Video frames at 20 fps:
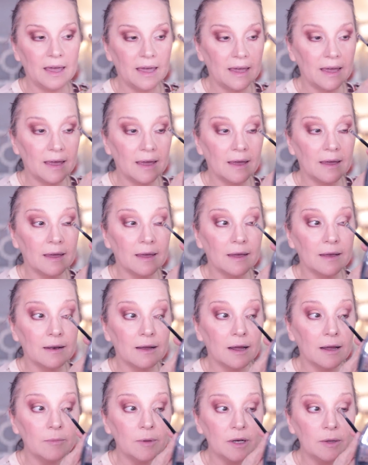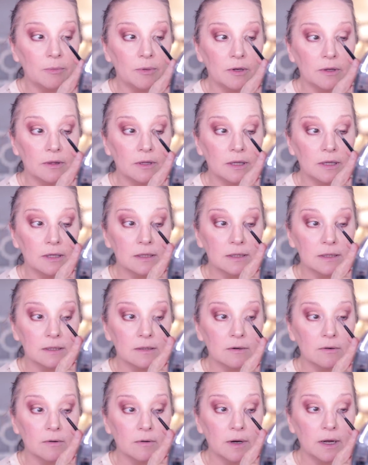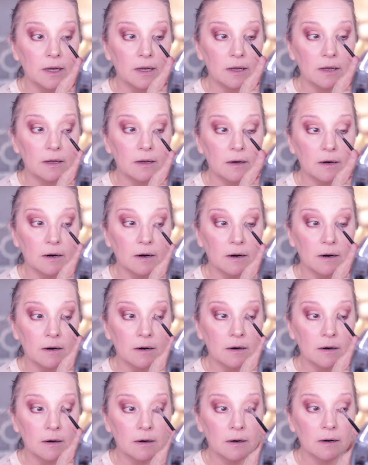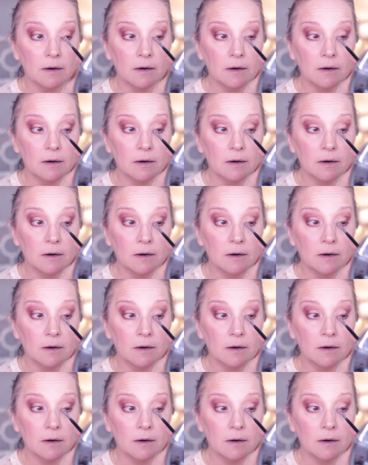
And I'm gonna put this right here